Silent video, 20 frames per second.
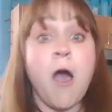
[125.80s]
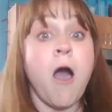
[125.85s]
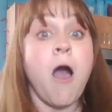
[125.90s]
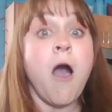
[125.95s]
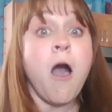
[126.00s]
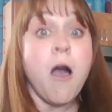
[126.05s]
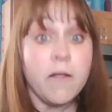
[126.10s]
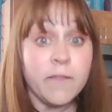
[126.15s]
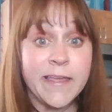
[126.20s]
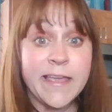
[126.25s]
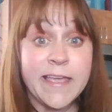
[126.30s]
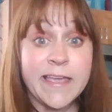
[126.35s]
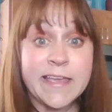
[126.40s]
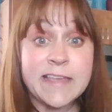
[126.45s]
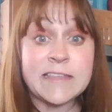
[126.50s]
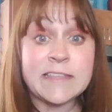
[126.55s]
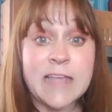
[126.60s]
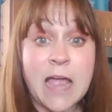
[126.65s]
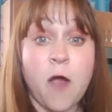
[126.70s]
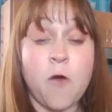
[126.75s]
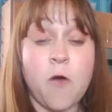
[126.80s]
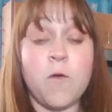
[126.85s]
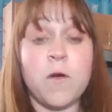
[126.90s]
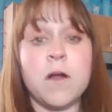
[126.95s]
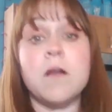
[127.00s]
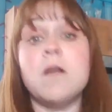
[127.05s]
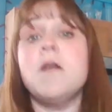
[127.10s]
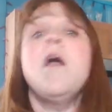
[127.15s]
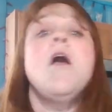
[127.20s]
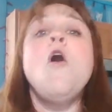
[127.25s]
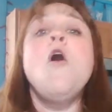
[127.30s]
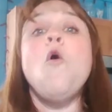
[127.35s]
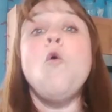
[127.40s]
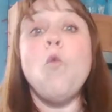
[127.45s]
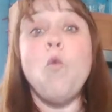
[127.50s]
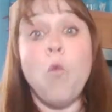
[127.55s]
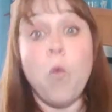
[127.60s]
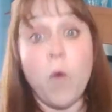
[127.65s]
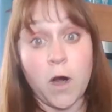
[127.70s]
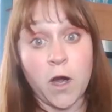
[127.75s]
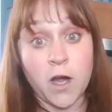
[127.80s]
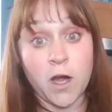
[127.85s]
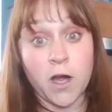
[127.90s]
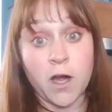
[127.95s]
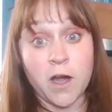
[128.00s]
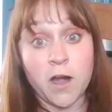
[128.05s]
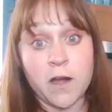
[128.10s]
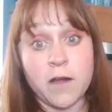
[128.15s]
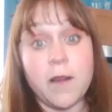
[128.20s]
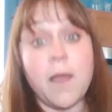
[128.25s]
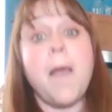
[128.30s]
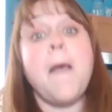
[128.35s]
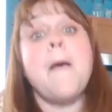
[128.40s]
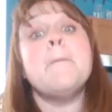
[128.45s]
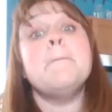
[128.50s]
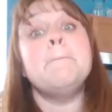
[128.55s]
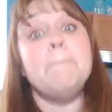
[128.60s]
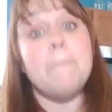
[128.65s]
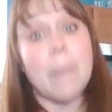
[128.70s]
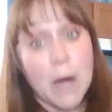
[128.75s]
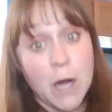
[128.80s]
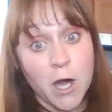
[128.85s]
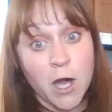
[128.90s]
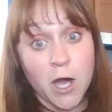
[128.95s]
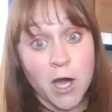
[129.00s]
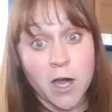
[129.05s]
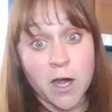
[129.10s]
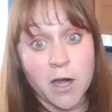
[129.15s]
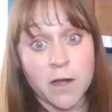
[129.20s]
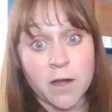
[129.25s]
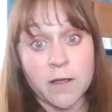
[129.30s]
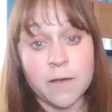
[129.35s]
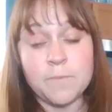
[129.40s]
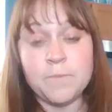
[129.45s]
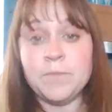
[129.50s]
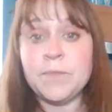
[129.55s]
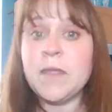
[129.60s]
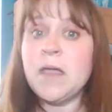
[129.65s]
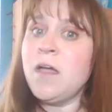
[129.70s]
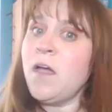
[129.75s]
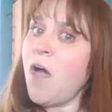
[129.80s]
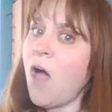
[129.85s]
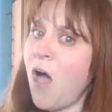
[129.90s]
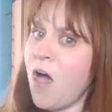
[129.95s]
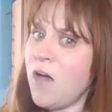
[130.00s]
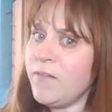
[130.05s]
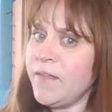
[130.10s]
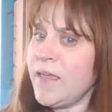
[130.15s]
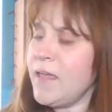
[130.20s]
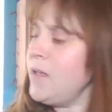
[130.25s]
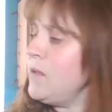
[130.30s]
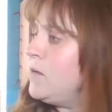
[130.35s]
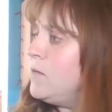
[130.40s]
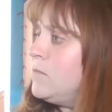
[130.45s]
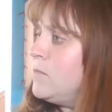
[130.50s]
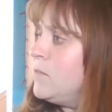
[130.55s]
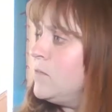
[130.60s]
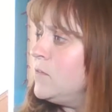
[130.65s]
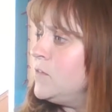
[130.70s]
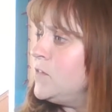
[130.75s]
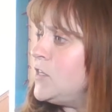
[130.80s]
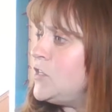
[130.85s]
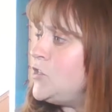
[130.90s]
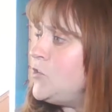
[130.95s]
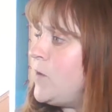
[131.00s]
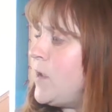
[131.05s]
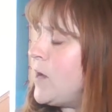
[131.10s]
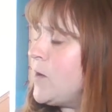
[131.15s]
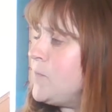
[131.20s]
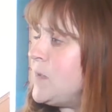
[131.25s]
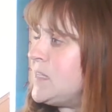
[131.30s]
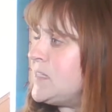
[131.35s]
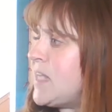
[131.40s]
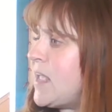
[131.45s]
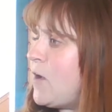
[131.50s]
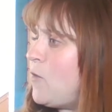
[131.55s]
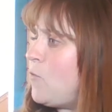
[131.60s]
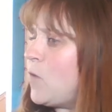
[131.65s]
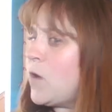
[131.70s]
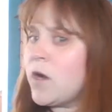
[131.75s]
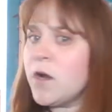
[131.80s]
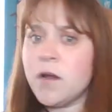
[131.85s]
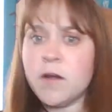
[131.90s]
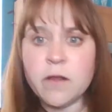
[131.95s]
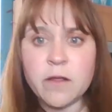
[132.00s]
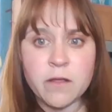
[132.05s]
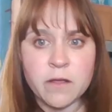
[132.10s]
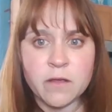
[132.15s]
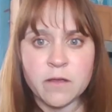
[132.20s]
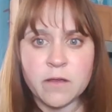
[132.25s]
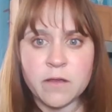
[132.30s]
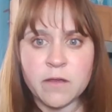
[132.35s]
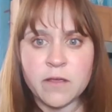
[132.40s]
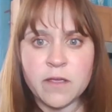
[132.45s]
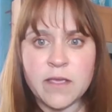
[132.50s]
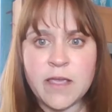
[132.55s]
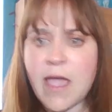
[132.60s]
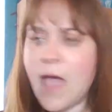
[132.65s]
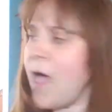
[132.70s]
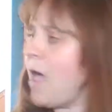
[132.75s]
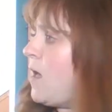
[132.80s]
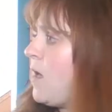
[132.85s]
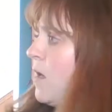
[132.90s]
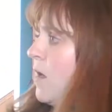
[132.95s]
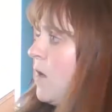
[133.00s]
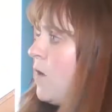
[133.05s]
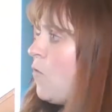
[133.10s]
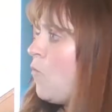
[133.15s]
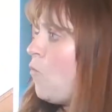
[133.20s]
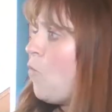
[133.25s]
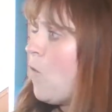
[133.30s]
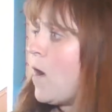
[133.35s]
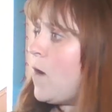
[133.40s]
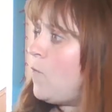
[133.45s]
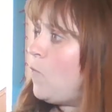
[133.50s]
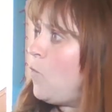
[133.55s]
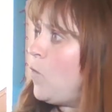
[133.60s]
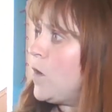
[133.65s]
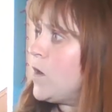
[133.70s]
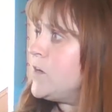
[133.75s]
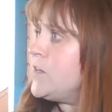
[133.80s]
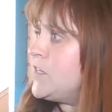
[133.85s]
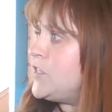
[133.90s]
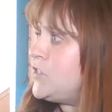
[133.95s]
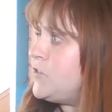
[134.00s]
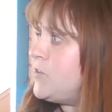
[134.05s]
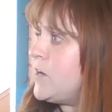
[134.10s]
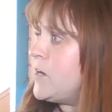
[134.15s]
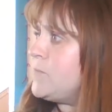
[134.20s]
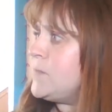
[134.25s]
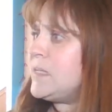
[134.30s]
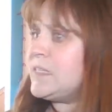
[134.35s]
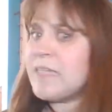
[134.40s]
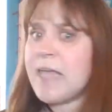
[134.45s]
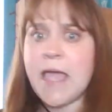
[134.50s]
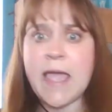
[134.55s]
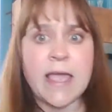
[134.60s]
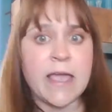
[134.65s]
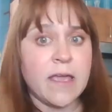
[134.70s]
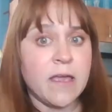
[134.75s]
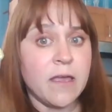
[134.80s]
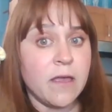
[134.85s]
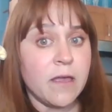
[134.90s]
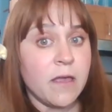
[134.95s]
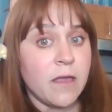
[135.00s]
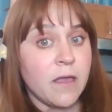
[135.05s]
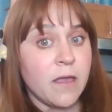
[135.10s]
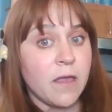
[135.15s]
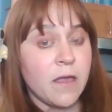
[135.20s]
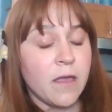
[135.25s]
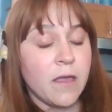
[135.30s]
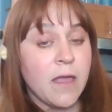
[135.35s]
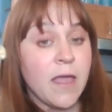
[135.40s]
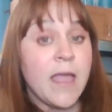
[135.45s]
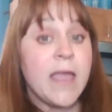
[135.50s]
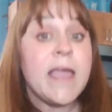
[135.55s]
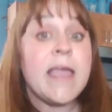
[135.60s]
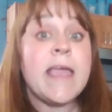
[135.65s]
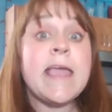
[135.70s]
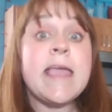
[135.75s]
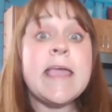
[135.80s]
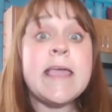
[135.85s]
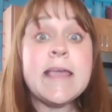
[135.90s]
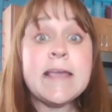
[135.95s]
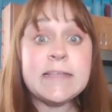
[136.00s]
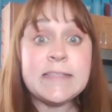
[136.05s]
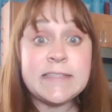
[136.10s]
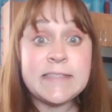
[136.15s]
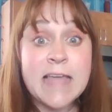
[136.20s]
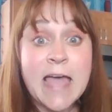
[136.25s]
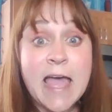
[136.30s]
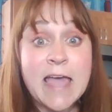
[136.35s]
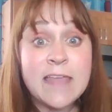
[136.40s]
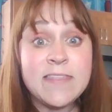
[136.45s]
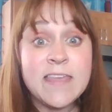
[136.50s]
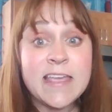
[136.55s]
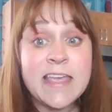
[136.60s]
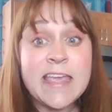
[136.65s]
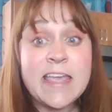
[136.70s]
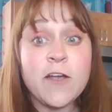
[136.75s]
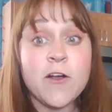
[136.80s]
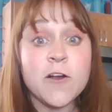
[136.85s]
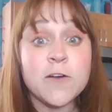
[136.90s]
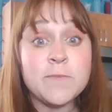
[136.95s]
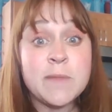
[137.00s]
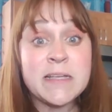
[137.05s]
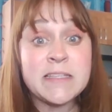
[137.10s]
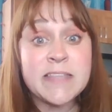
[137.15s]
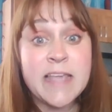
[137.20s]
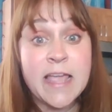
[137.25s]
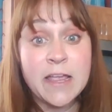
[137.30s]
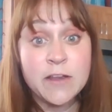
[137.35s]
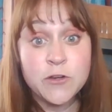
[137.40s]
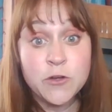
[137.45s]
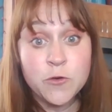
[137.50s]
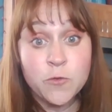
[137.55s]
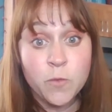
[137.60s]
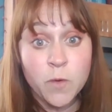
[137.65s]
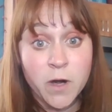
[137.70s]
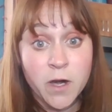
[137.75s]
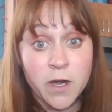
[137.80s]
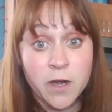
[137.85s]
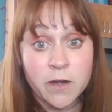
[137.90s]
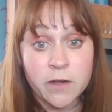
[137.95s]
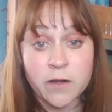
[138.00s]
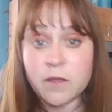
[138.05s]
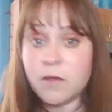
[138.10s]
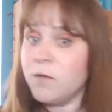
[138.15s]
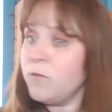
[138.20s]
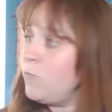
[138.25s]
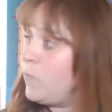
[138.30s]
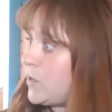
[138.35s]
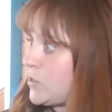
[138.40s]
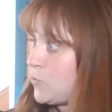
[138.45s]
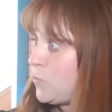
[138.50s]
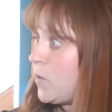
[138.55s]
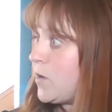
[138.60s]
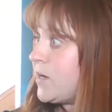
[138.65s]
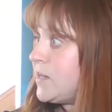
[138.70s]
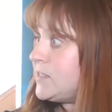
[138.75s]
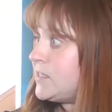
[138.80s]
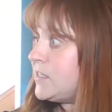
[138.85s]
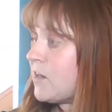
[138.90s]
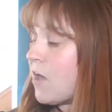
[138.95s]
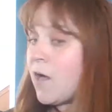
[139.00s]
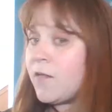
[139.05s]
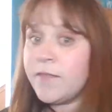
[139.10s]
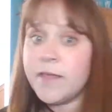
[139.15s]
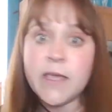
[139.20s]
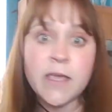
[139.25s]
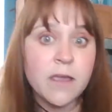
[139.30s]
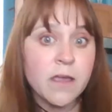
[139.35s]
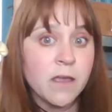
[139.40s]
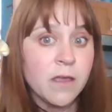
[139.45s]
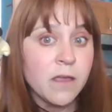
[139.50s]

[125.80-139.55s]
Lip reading: Ollie is our word bird. Ollie, did you hear me say a word? Yeah? What word did you hear me say? He said that he heard me say a new word. Which word is it, Ollie?